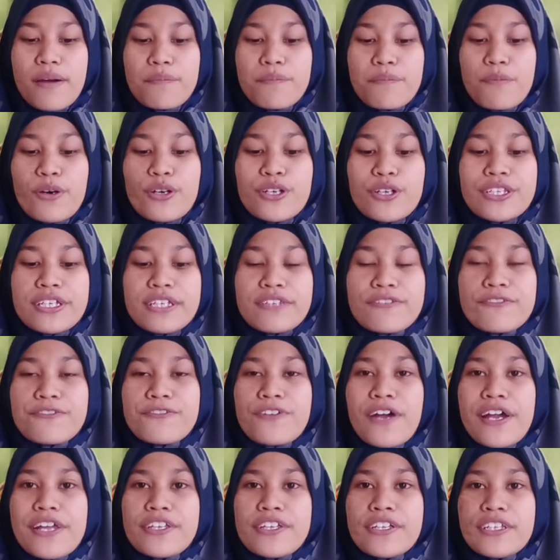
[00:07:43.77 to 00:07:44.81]
Pound it
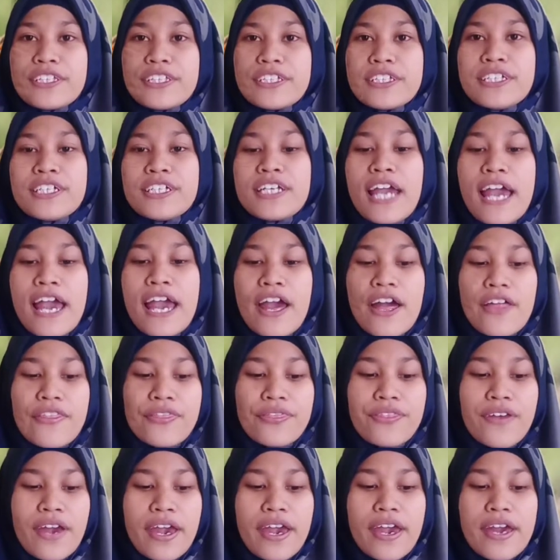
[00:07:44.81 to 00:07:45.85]
finely,
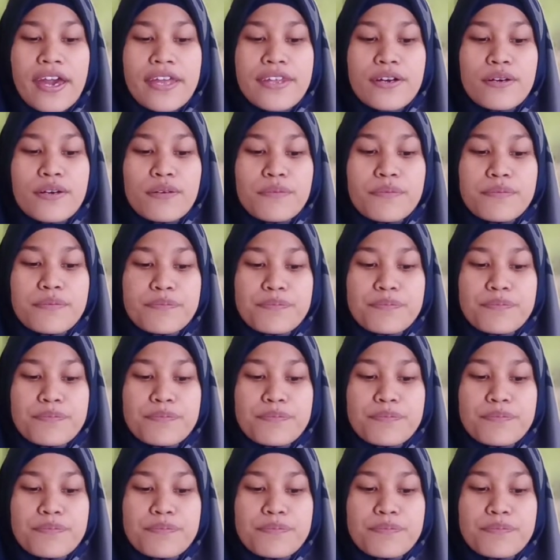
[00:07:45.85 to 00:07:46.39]
then